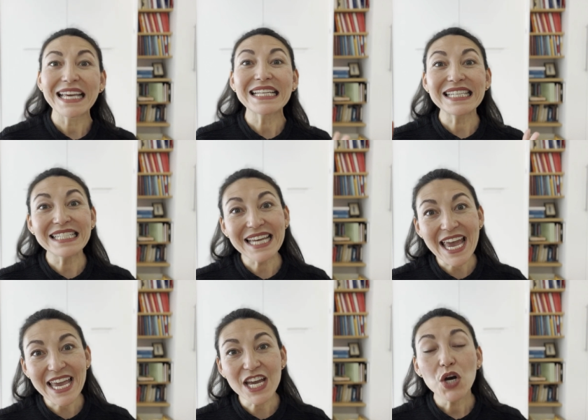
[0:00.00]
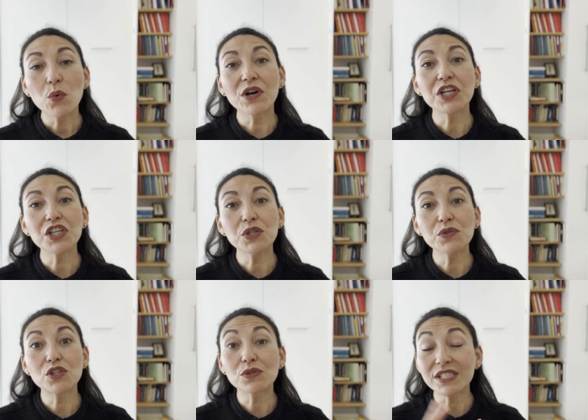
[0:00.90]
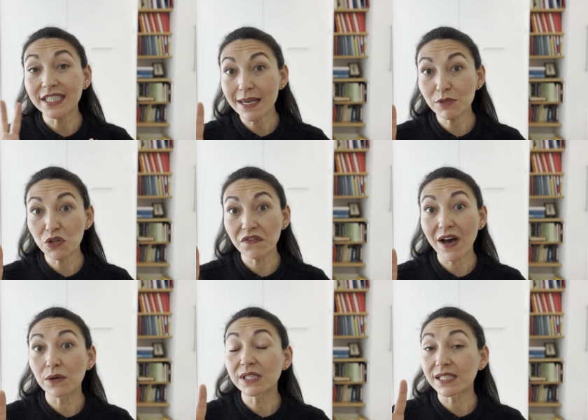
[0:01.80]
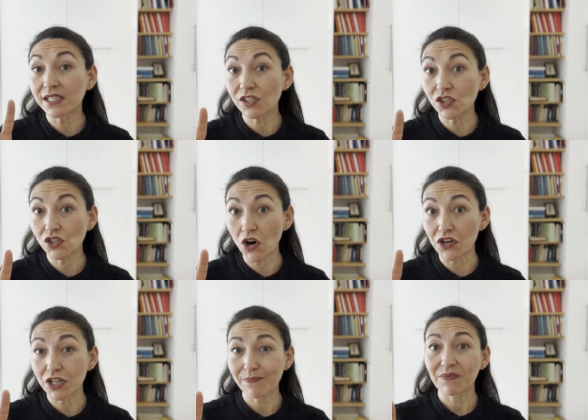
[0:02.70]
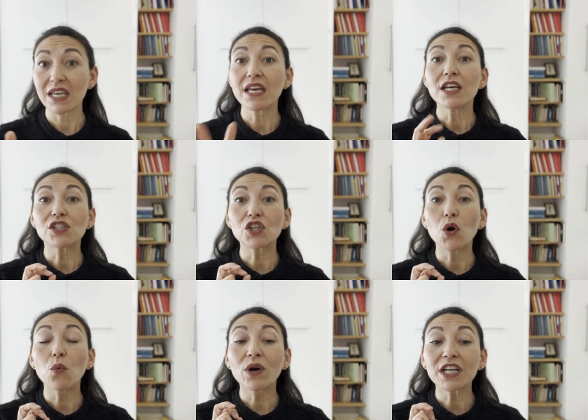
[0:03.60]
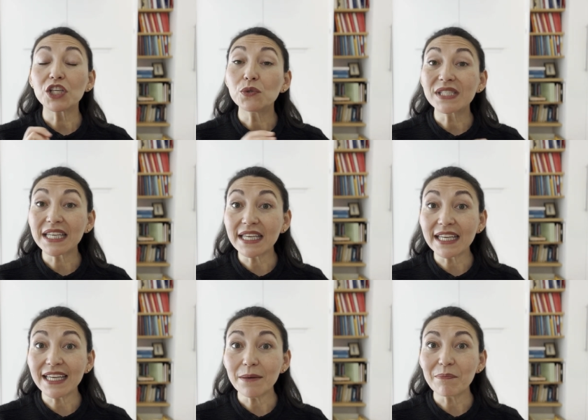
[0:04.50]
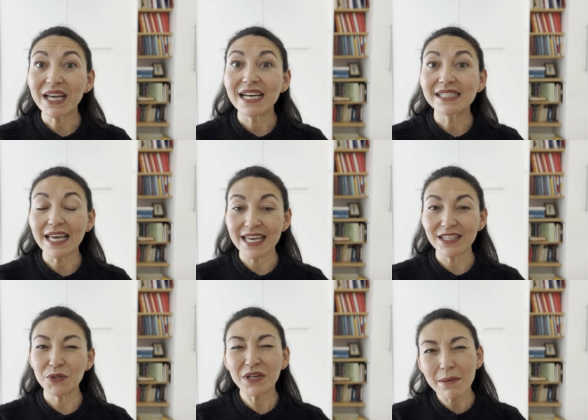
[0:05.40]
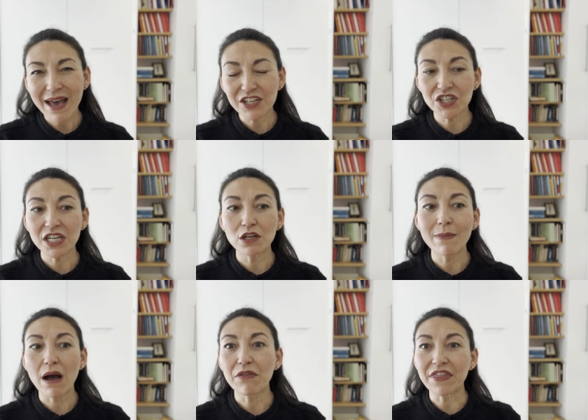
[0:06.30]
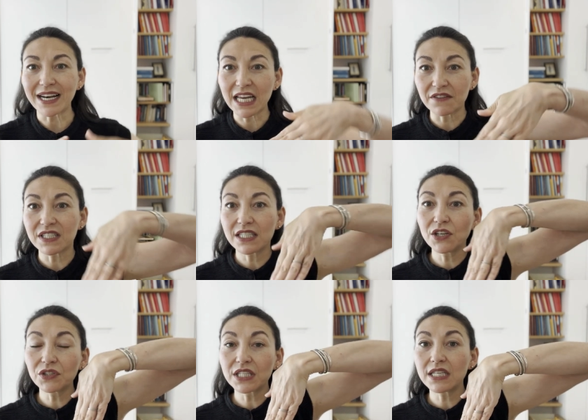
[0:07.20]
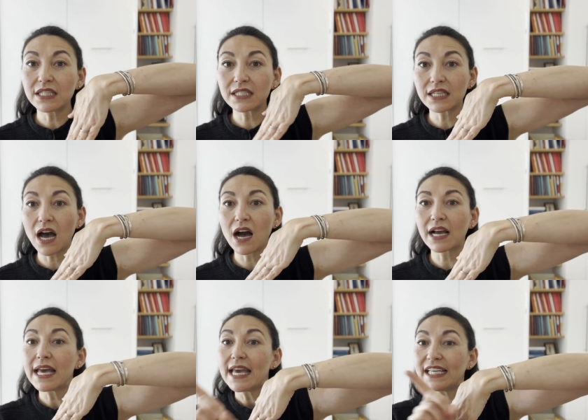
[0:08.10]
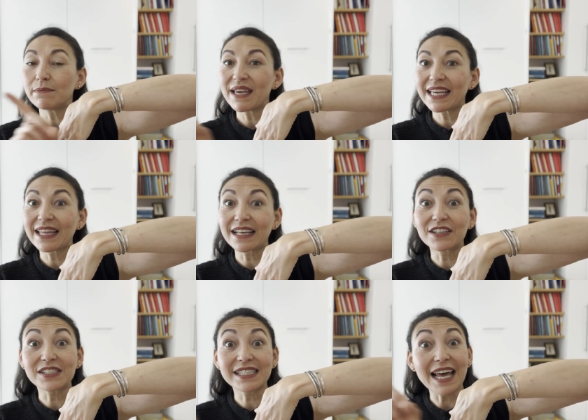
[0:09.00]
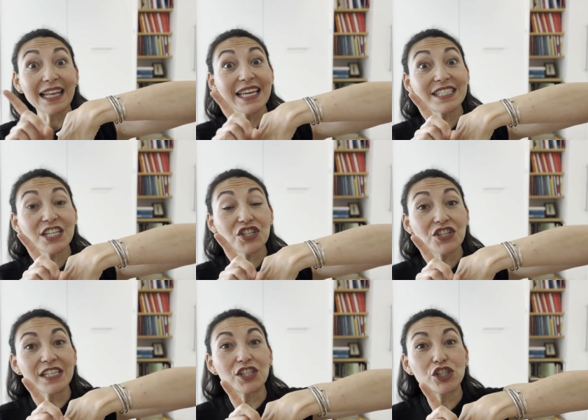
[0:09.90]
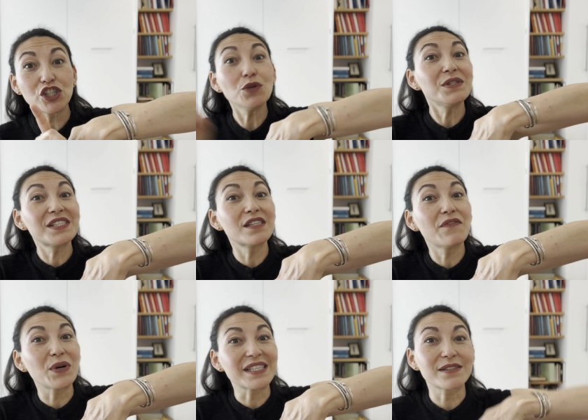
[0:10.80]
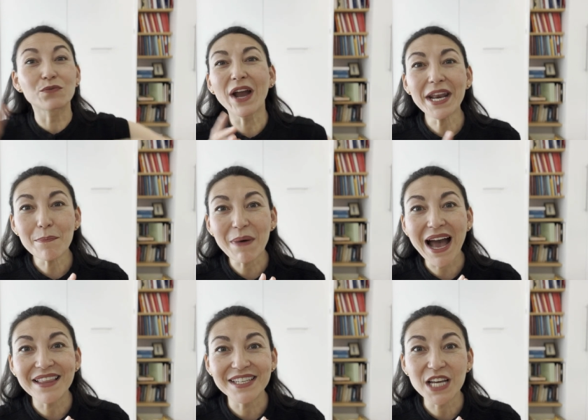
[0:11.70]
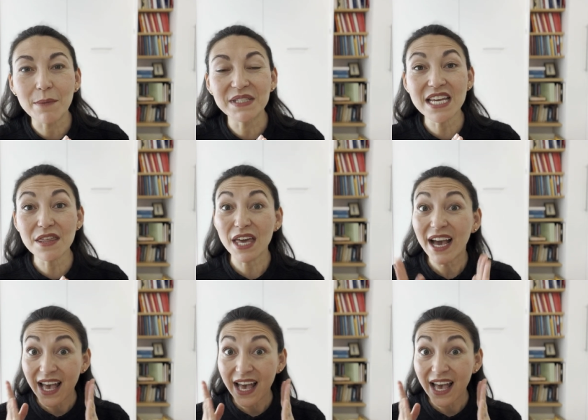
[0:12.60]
Today, we're gonna use those same two vowels to start. So we're gonna use E because it, you can imagine in your mouth that kind of tilted tongue is making like a little satellite dish that shoots the voice right up behind the top teeth.